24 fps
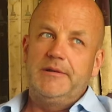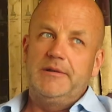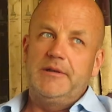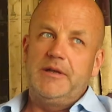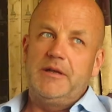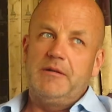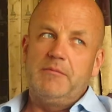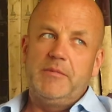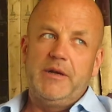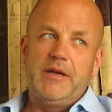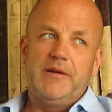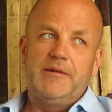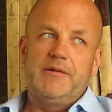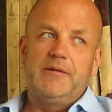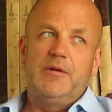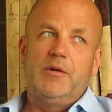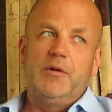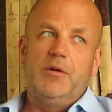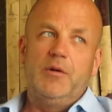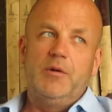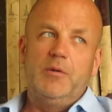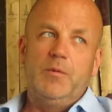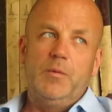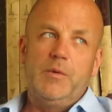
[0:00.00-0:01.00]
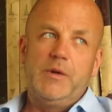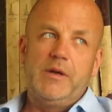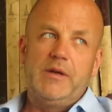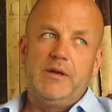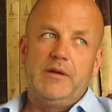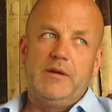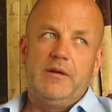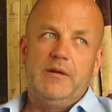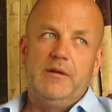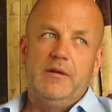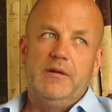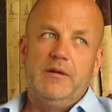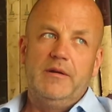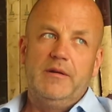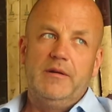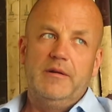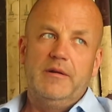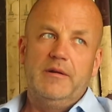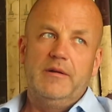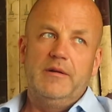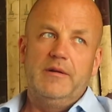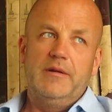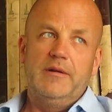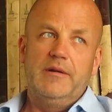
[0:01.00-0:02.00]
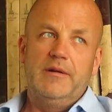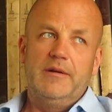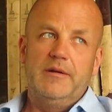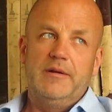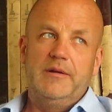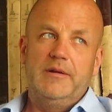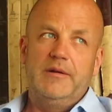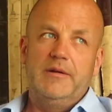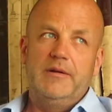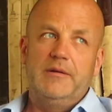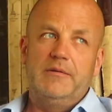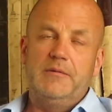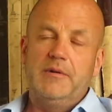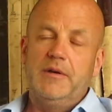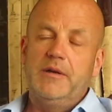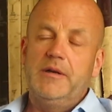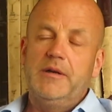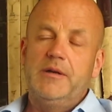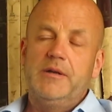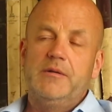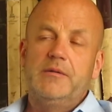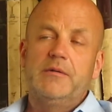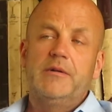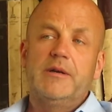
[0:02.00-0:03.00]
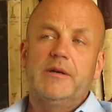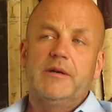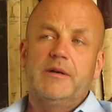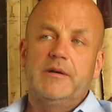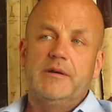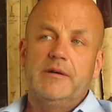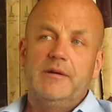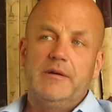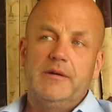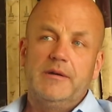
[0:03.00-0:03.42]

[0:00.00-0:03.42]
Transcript: that makes the whole week really unique.